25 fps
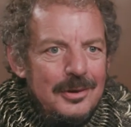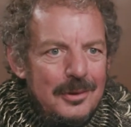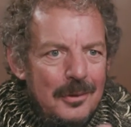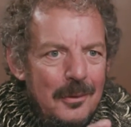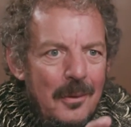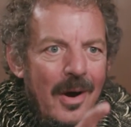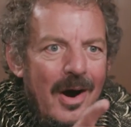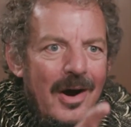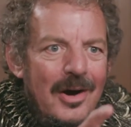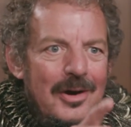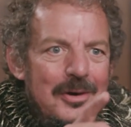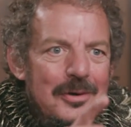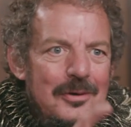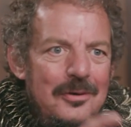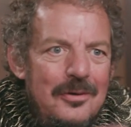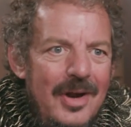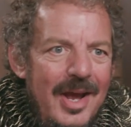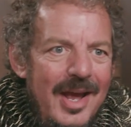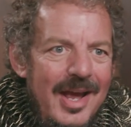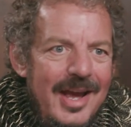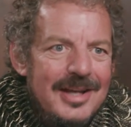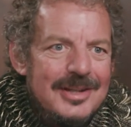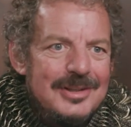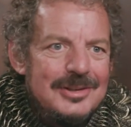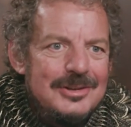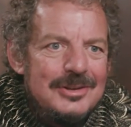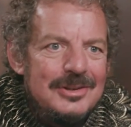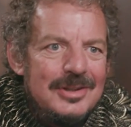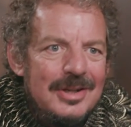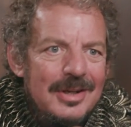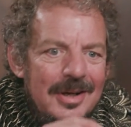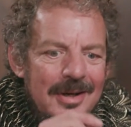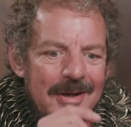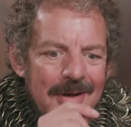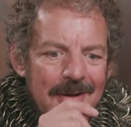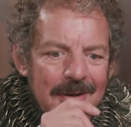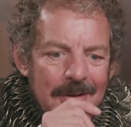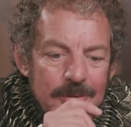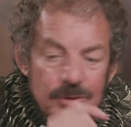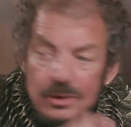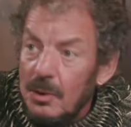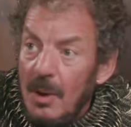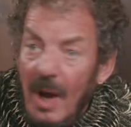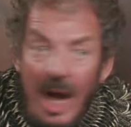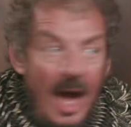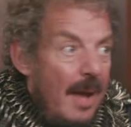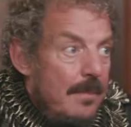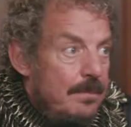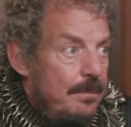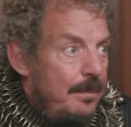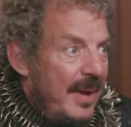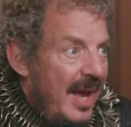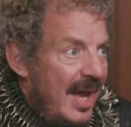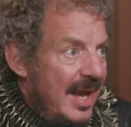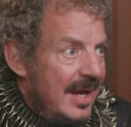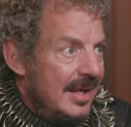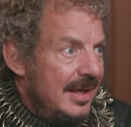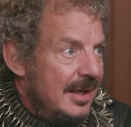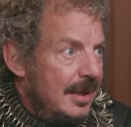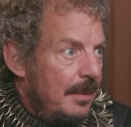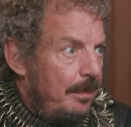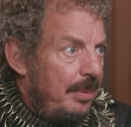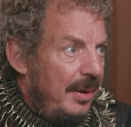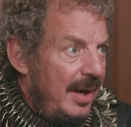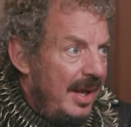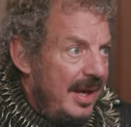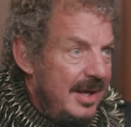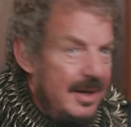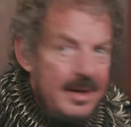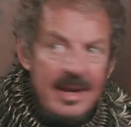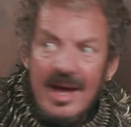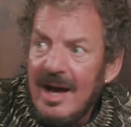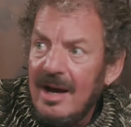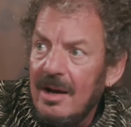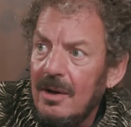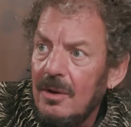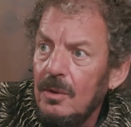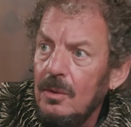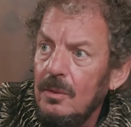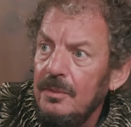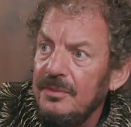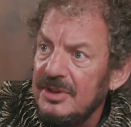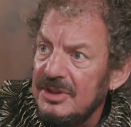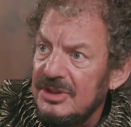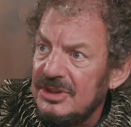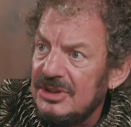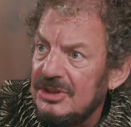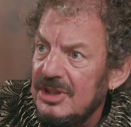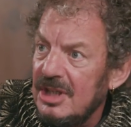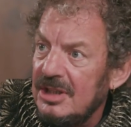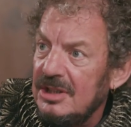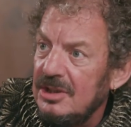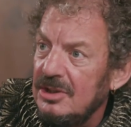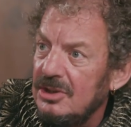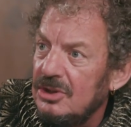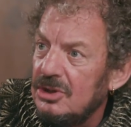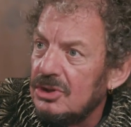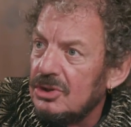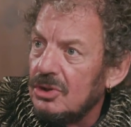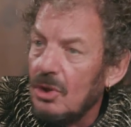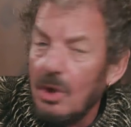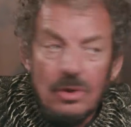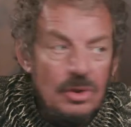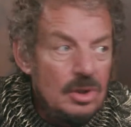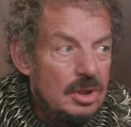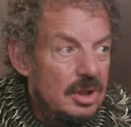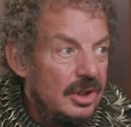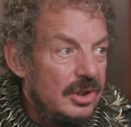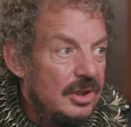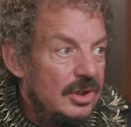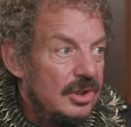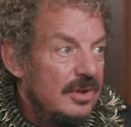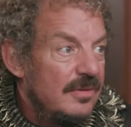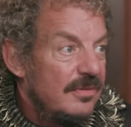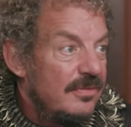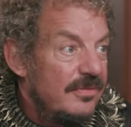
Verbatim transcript: You are correct. I'm penning a play now that's set in Scotland